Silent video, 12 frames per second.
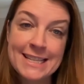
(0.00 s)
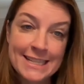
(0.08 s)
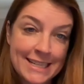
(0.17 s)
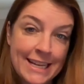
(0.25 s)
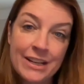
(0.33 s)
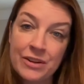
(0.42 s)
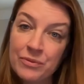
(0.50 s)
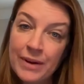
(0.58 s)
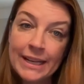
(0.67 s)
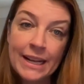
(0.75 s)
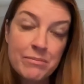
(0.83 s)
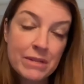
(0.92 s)
data,
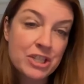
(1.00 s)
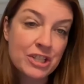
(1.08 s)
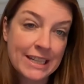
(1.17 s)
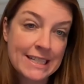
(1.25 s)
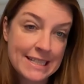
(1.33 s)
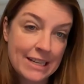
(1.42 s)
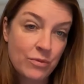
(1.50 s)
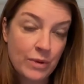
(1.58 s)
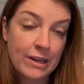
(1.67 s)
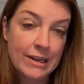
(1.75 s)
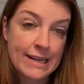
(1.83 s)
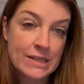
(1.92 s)
right? And much like a data
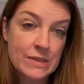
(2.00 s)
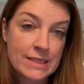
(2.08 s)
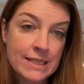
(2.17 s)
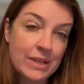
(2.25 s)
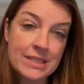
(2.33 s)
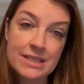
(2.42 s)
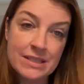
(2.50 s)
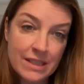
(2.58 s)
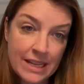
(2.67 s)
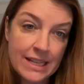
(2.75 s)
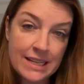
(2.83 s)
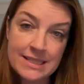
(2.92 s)
warehouse, it
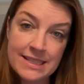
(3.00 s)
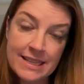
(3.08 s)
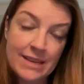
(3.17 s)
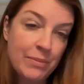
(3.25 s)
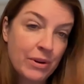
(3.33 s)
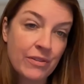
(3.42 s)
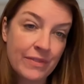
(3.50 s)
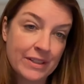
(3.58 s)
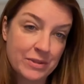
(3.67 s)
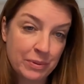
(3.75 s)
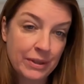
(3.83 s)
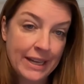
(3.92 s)
is the
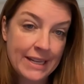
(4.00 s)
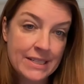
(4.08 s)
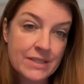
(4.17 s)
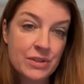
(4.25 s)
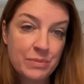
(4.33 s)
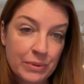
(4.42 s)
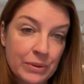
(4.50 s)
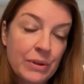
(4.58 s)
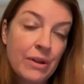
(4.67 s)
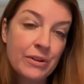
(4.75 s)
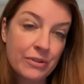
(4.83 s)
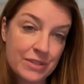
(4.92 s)
perfect place to pull
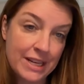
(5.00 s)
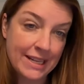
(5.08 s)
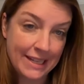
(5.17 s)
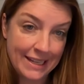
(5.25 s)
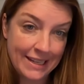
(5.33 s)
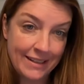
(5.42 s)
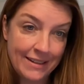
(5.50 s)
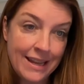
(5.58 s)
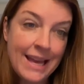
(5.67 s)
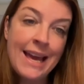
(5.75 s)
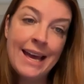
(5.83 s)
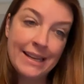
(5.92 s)
all your data in
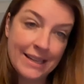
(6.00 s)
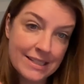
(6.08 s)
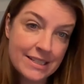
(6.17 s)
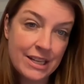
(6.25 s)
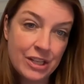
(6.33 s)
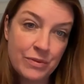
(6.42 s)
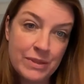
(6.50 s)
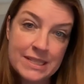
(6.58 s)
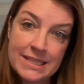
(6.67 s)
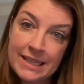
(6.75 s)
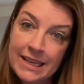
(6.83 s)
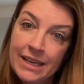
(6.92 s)
and
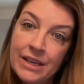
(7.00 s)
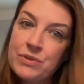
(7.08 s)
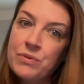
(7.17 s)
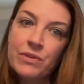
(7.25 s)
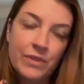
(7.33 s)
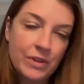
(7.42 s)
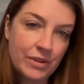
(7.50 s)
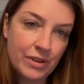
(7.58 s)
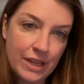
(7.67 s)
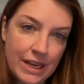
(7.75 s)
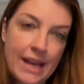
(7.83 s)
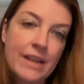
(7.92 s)
continuously sort of
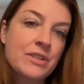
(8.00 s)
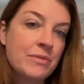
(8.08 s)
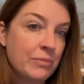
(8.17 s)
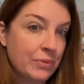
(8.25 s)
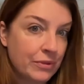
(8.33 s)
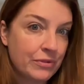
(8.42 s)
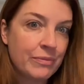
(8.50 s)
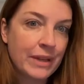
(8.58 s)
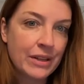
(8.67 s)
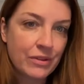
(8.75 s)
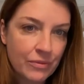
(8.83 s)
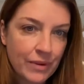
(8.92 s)
enact
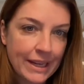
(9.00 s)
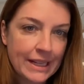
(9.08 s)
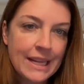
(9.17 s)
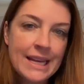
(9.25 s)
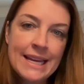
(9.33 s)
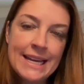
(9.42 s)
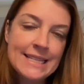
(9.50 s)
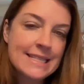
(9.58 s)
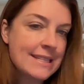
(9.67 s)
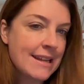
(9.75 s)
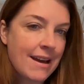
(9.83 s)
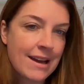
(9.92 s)
improvement, right? It's
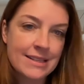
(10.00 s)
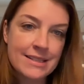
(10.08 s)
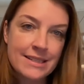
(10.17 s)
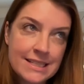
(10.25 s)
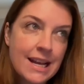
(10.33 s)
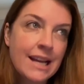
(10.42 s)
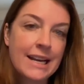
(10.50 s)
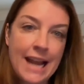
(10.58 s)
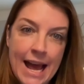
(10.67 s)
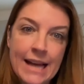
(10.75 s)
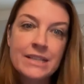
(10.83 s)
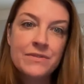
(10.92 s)
not an
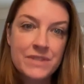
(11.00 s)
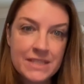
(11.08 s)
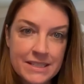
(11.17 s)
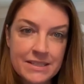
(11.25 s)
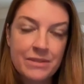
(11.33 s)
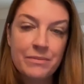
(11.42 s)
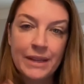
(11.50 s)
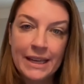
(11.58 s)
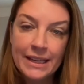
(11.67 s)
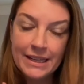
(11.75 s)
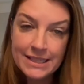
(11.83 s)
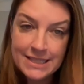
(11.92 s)
active system
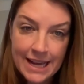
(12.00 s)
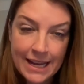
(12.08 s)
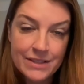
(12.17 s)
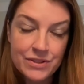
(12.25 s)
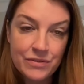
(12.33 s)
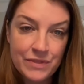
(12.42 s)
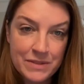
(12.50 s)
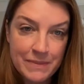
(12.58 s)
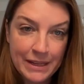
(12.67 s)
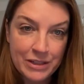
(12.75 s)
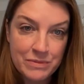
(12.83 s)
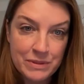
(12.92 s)
like an attack surface
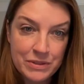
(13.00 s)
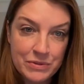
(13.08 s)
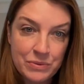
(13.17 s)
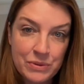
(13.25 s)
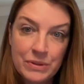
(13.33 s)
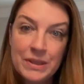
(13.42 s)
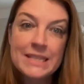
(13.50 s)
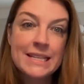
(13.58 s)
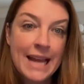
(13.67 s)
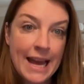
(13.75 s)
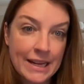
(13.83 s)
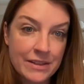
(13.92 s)
management tool. It's
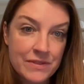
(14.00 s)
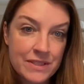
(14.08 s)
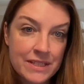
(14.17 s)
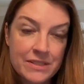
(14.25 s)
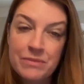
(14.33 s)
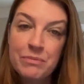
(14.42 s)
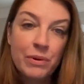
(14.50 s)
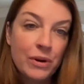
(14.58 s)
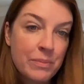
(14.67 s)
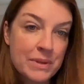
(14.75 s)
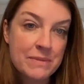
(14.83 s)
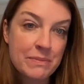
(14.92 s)
an active system
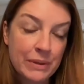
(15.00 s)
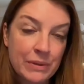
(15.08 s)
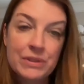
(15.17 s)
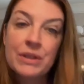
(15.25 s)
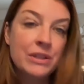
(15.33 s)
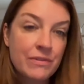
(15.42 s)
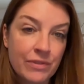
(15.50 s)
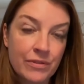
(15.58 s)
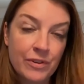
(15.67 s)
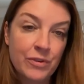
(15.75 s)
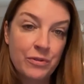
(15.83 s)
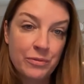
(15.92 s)
purpose-built for
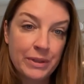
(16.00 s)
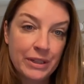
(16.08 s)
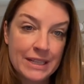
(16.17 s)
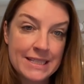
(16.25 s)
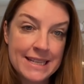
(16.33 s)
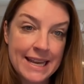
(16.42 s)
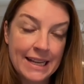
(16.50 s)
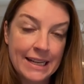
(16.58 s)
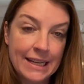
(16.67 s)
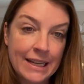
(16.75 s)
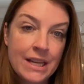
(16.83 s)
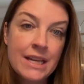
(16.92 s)
vulnerability
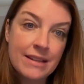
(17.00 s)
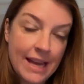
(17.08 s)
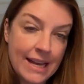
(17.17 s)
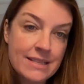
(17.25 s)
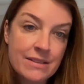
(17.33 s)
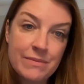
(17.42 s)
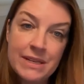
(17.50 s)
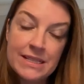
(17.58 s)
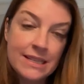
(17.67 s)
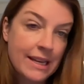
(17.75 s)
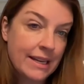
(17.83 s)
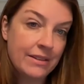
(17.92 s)
scanning. CAASM
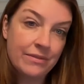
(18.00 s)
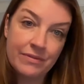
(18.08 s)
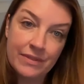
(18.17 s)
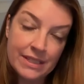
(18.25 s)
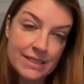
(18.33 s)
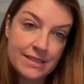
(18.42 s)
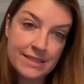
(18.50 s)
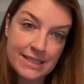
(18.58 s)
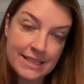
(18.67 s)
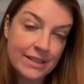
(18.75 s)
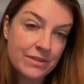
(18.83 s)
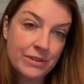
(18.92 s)
is kind of this
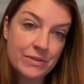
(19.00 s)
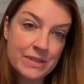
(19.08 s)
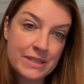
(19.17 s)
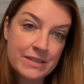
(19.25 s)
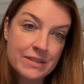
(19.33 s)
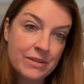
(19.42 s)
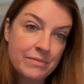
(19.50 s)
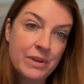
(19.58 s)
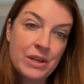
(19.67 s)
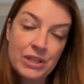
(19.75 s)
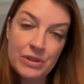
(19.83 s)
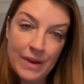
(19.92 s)
standalone system.
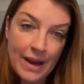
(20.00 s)
You